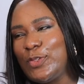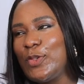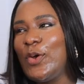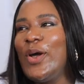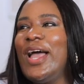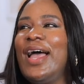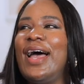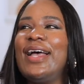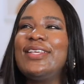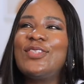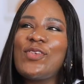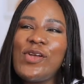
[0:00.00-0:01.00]
So,
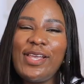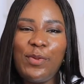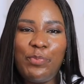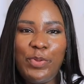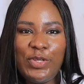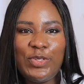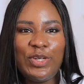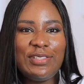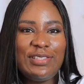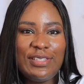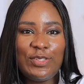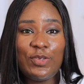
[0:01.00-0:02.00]
I saw a post
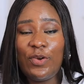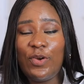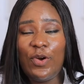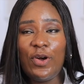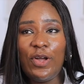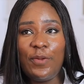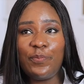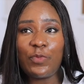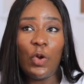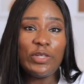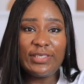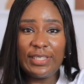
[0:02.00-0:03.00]
on this
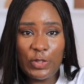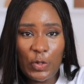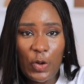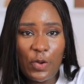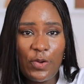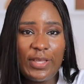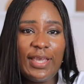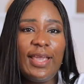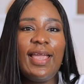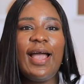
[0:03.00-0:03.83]
on TikTok, okay?